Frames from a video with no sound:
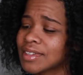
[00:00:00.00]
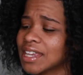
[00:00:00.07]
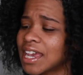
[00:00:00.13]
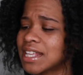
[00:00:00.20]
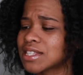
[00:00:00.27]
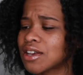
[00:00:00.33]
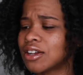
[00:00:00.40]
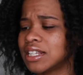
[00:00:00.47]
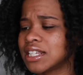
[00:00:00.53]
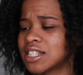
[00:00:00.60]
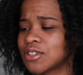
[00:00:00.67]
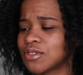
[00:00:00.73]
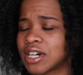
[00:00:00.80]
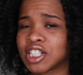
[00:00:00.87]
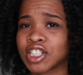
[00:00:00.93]
It's only
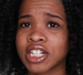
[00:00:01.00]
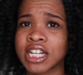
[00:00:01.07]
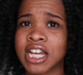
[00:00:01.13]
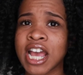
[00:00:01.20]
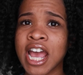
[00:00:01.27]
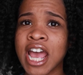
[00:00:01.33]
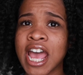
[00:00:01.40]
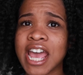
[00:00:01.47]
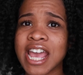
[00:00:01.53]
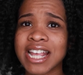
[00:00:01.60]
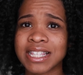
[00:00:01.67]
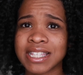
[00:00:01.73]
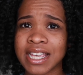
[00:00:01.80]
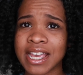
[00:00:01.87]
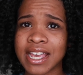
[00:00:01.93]

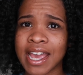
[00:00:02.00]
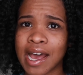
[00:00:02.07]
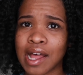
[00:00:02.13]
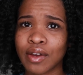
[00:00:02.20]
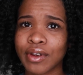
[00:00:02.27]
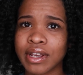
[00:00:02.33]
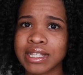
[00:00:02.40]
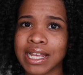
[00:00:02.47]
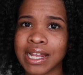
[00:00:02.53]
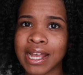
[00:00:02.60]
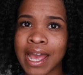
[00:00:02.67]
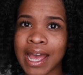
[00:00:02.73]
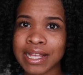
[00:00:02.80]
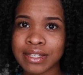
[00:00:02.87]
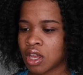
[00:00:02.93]
210 calories and it
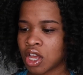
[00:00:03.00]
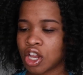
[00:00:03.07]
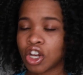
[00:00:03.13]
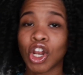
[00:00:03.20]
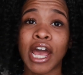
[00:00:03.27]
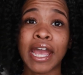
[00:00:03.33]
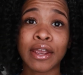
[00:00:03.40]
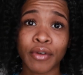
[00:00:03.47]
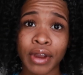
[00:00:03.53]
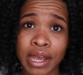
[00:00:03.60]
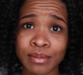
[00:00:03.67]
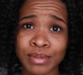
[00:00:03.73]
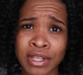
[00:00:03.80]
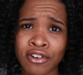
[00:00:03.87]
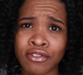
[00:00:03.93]
has 9
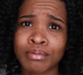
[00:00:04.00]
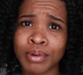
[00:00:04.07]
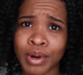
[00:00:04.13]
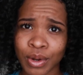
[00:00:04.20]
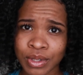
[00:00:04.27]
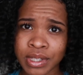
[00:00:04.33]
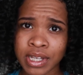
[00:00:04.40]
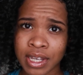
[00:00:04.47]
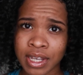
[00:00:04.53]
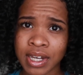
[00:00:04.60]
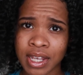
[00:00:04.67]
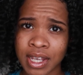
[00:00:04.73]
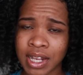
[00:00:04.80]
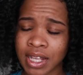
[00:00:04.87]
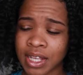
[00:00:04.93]
grams of protein
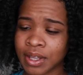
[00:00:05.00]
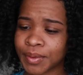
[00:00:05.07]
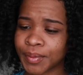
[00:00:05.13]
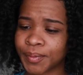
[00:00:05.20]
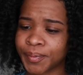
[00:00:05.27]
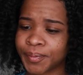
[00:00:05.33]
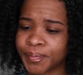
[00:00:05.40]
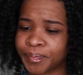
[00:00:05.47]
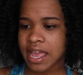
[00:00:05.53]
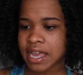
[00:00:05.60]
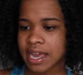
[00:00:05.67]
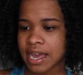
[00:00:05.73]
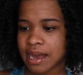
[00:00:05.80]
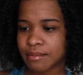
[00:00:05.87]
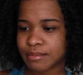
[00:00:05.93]
in it. It
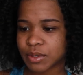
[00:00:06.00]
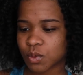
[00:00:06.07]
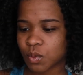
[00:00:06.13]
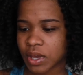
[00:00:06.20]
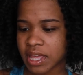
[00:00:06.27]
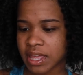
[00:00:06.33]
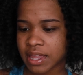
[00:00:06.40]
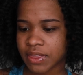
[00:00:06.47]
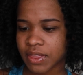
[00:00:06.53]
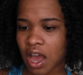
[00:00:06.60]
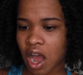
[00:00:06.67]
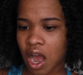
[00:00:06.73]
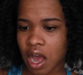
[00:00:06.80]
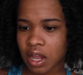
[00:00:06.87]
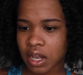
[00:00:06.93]
comes with
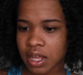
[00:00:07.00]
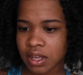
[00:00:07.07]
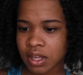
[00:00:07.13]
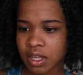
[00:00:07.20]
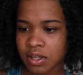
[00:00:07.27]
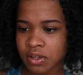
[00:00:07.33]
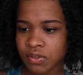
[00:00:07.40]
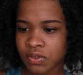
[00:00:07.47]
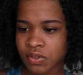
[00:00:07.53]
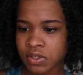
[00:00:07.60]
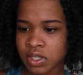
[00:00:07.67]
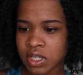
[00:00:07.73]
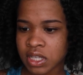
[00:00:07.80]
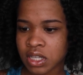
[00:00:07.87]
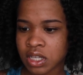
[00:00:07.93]
olives.